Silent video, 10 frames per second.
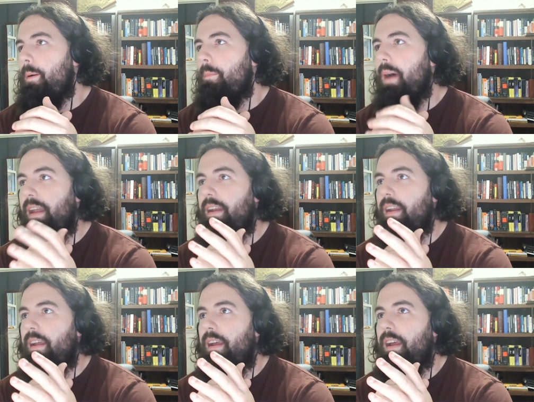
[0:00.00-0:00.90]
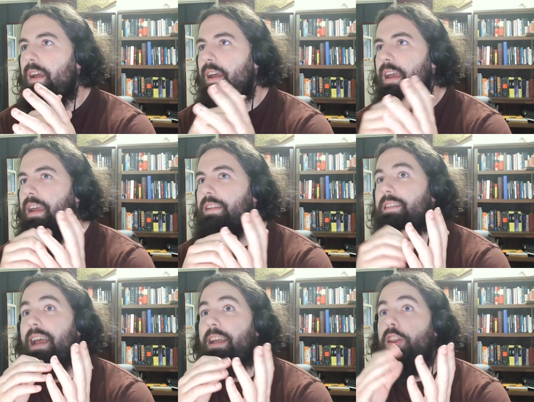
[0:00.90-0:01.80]
But it's
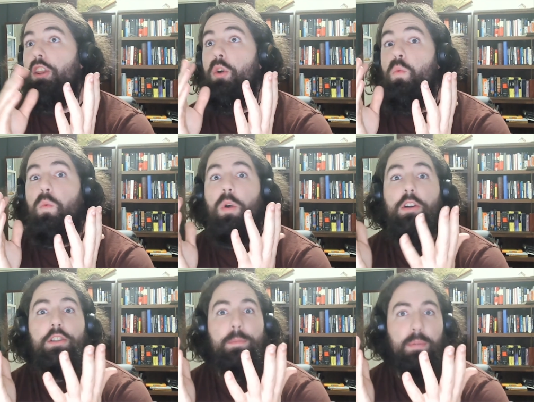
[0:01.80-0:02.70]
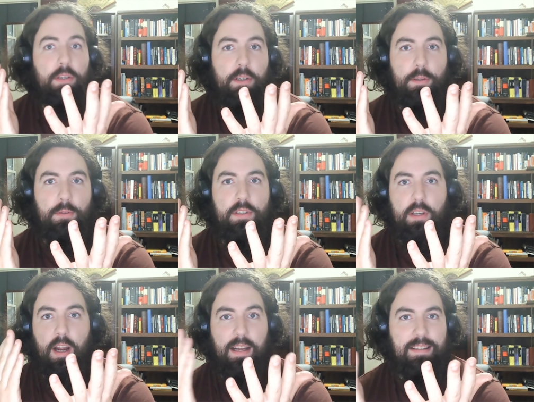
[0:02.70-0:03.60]
like the worst produced
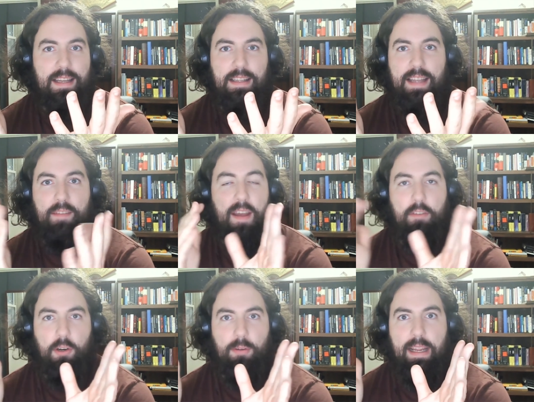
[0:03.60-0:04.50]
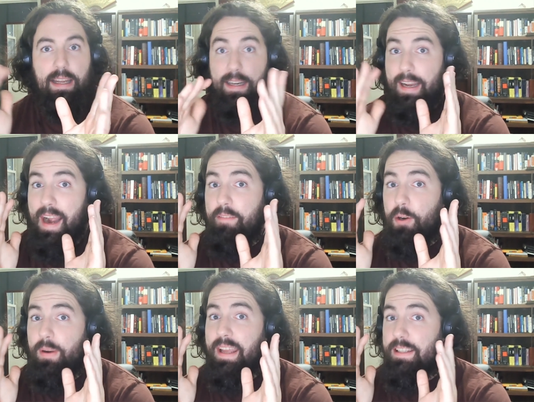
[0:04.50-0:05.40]
content I've ever created. And I've
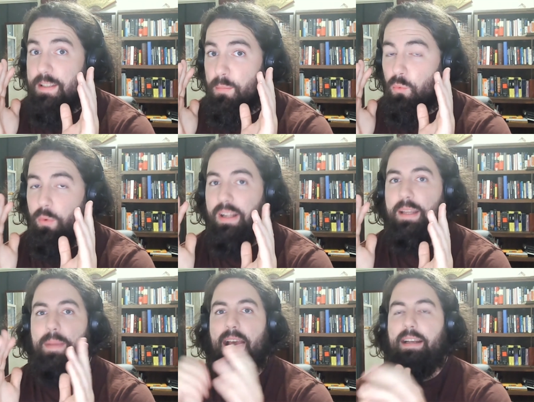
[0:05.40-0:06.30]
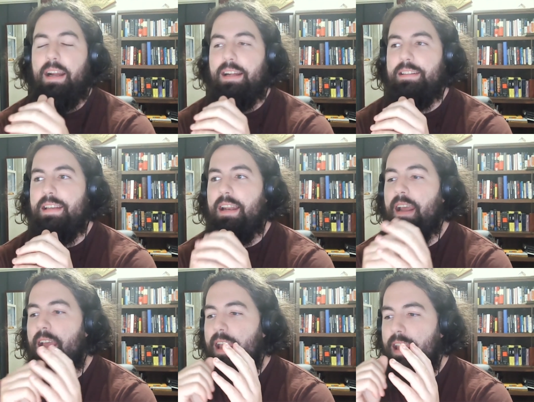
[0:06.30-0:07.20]
created some really bad content.
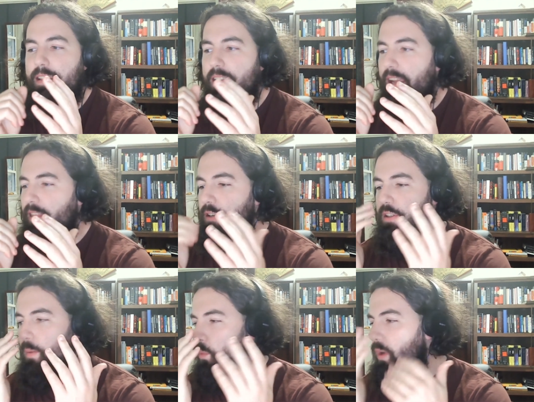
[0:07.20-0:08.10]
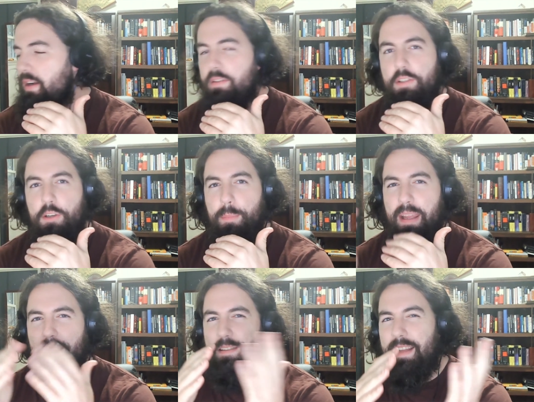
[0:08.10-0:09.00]
It's like there's some weird
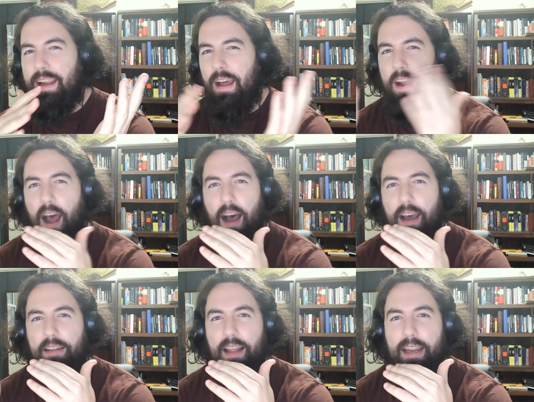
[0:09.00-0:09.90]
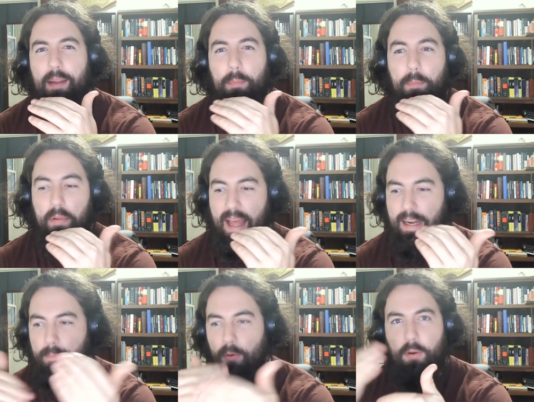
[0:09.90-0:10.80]
zooming, there's like an odd like
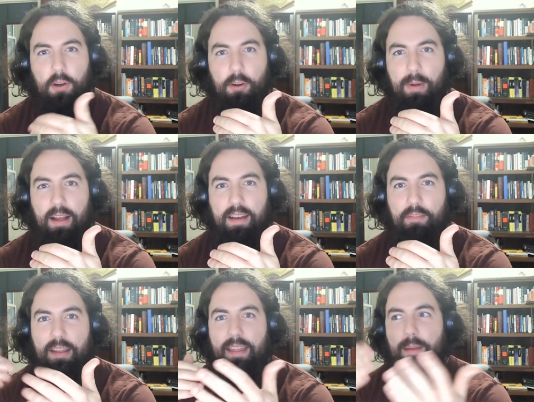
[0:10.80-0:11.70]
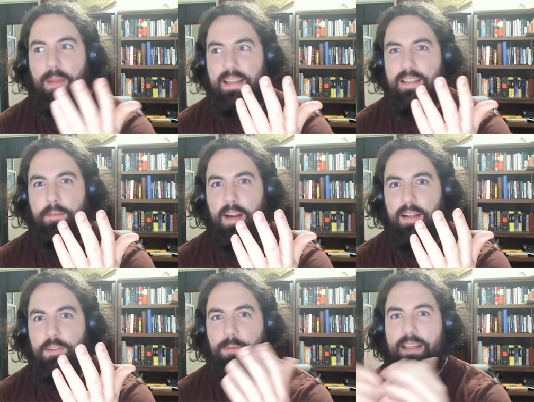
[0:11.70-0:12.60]
black border around everything because I
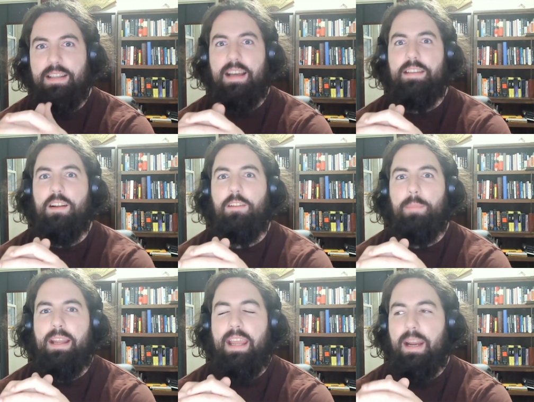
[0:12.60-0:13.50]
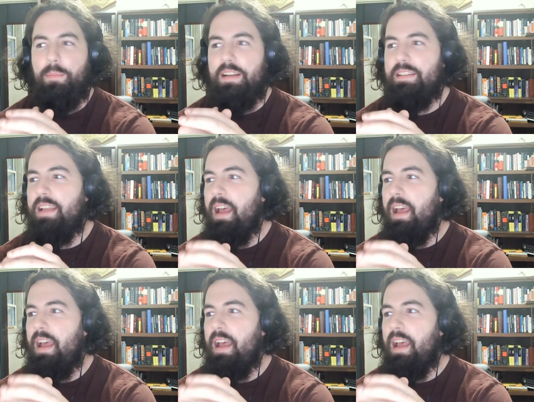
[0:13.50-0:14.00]
forgot to resize all of my cameras.